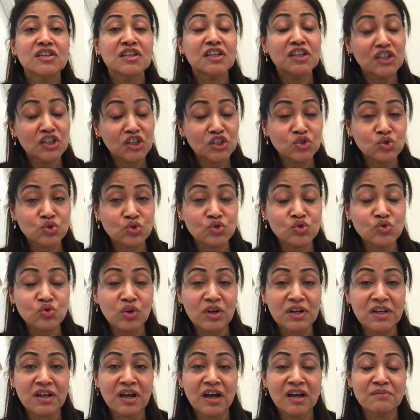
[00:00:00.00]
He needs to
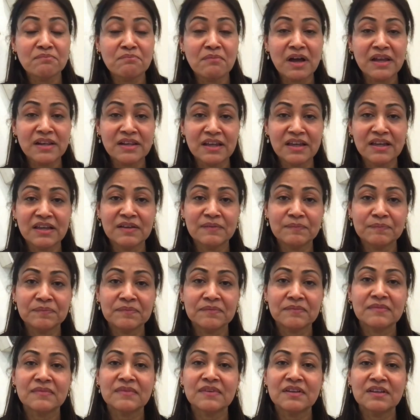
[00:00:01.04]
join on Monday.
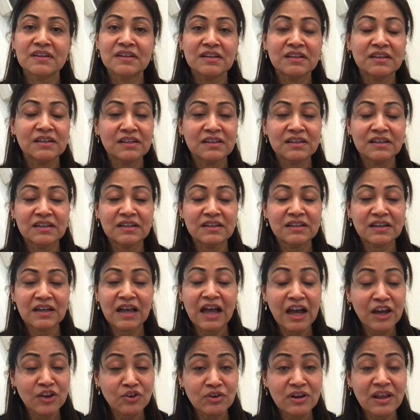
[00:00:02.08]

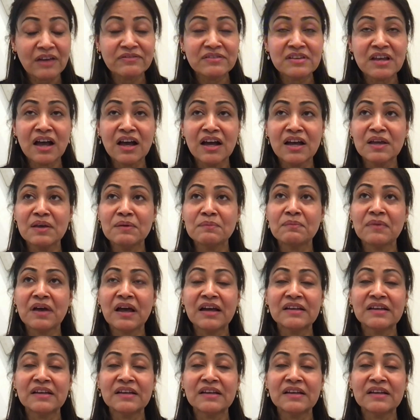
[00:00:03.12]
I don't have time.